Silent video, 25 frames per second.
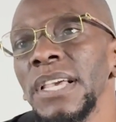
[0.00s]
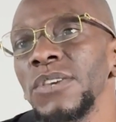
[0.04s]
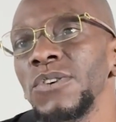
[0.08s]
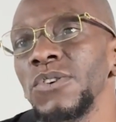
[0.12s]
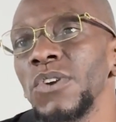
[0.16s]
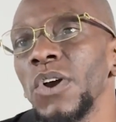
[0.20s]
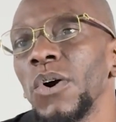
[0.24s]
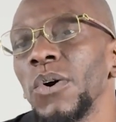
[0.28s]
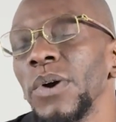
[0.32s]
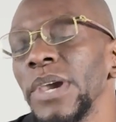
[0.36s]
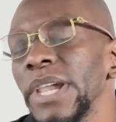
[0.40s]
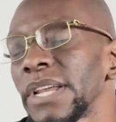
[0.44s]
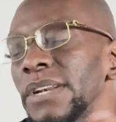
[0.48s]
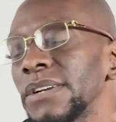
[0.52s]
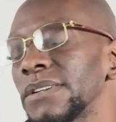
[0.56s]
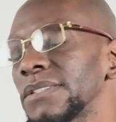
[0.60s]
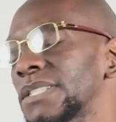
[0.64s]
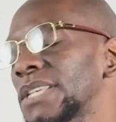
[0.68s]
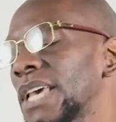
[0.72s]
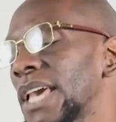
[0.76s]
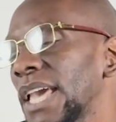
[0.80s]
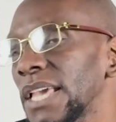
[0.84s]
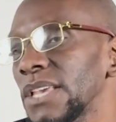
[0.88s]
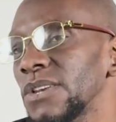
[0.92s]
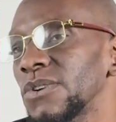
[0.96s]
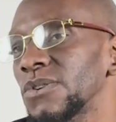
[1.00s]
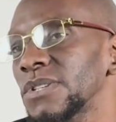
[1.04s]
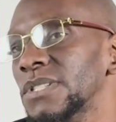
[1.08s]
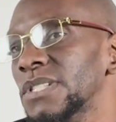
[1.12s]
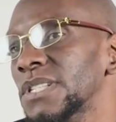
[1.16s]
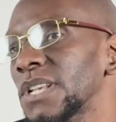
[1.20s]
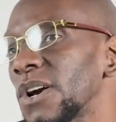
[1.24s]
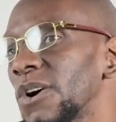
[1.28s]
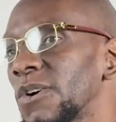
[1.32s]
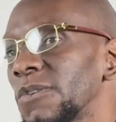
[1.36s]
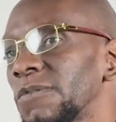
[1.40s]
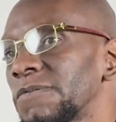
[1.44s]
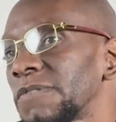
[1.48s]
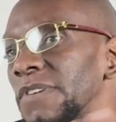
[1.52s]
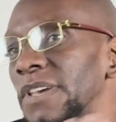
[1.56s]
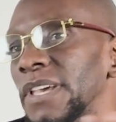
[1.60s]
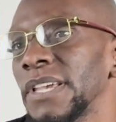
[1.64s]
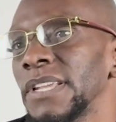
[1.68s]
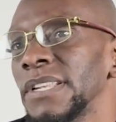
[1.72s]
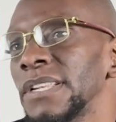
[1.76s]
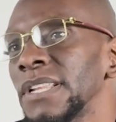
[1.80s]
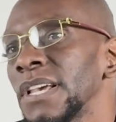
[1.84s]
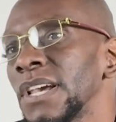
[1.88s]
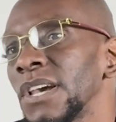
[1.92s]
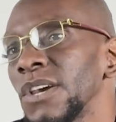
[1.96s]
entertain yourself
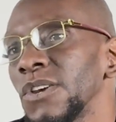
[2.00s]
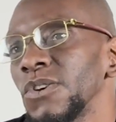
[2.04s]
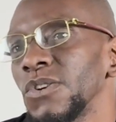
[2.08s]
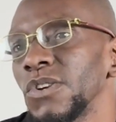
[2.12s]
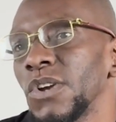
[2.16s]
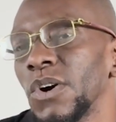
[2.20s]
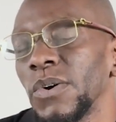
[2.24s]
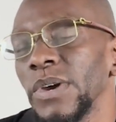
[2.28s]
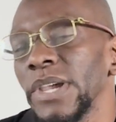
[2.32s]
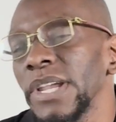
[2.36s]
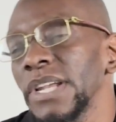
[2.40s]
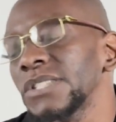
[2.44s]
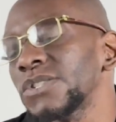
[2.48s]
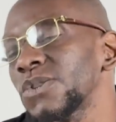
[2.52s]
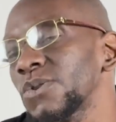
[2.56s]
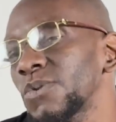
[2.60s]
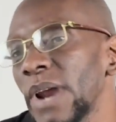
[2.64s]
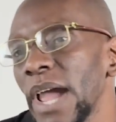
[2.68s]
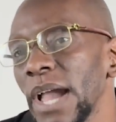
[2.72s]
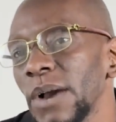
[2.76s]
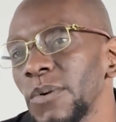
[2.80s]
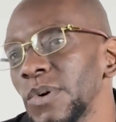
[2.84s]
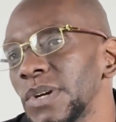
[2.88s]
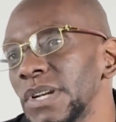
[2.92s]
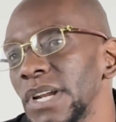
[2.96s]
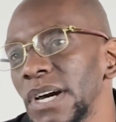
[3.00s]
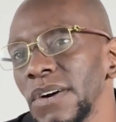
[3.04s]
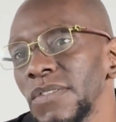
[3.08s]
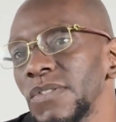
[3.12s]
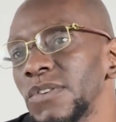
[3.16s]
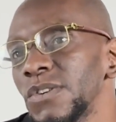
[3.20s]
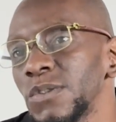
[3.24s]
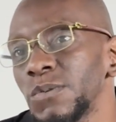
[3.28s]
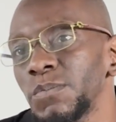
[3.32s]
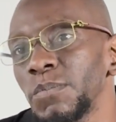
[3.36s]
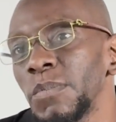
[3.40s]
and, interact with others.